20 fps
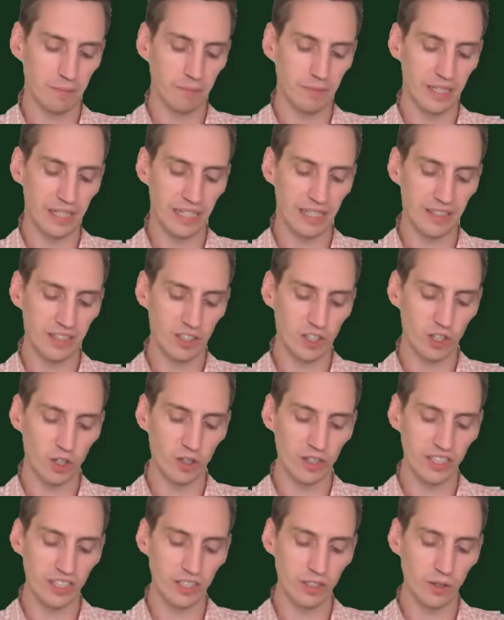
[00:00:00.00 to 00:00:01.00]
meaning they're
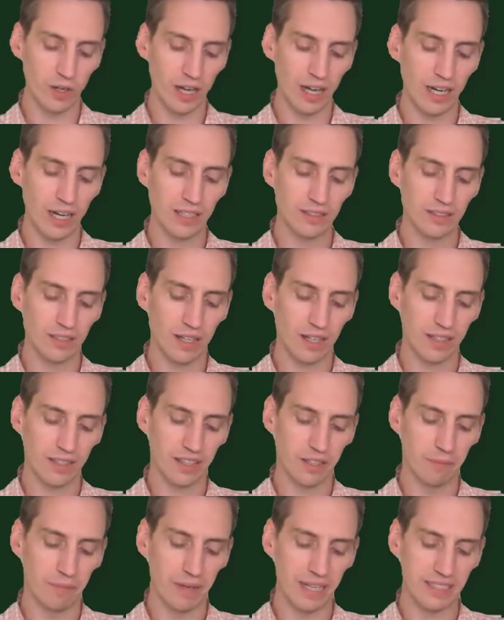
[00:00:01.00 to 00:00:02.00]
going to unlock
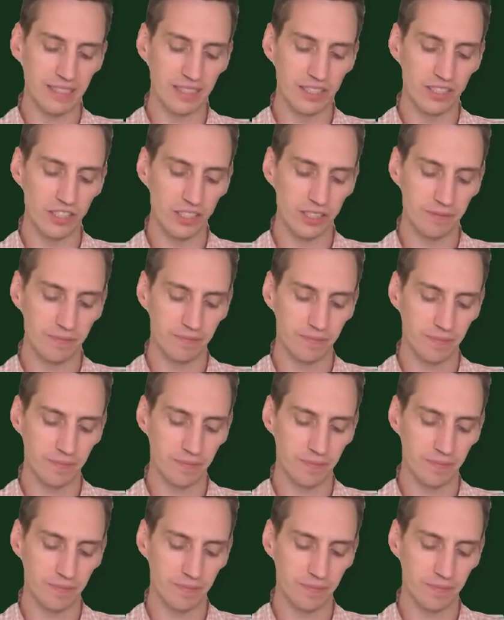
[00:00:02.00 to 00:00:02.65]
the message